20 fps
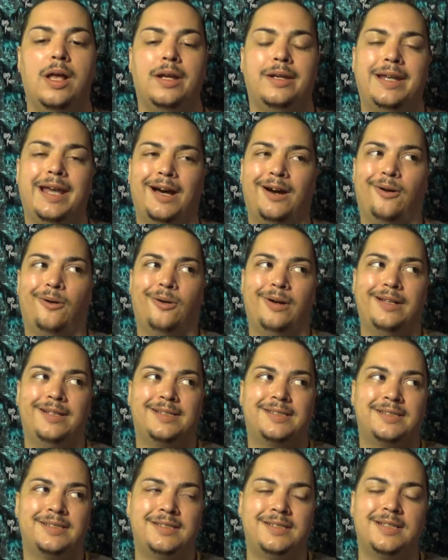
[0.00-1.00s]
Now,
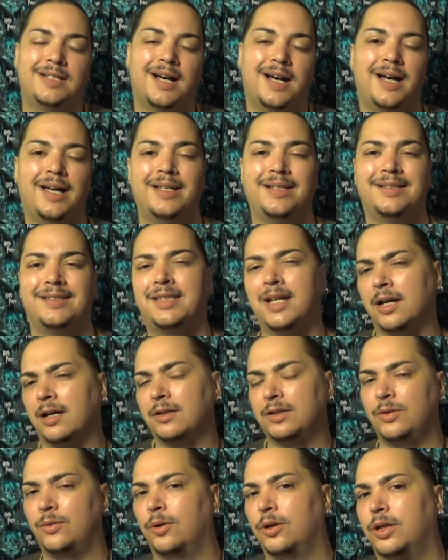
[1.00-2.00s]
it's not
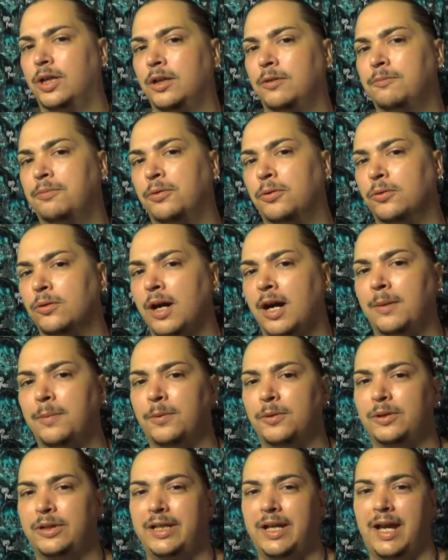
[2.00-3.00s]
entirely working
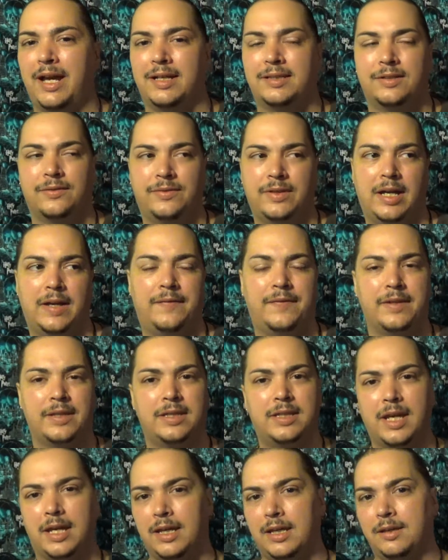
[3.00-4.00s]
properly as of yet in the
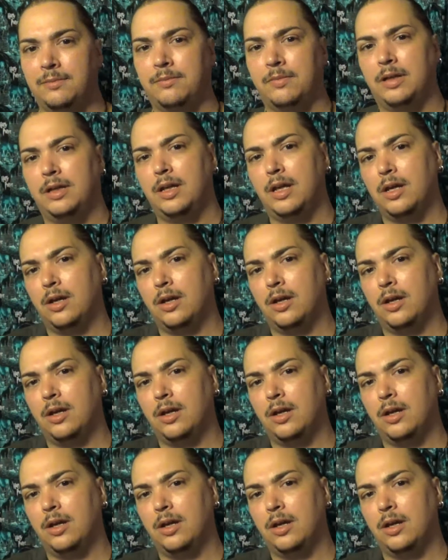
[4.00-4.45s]
game,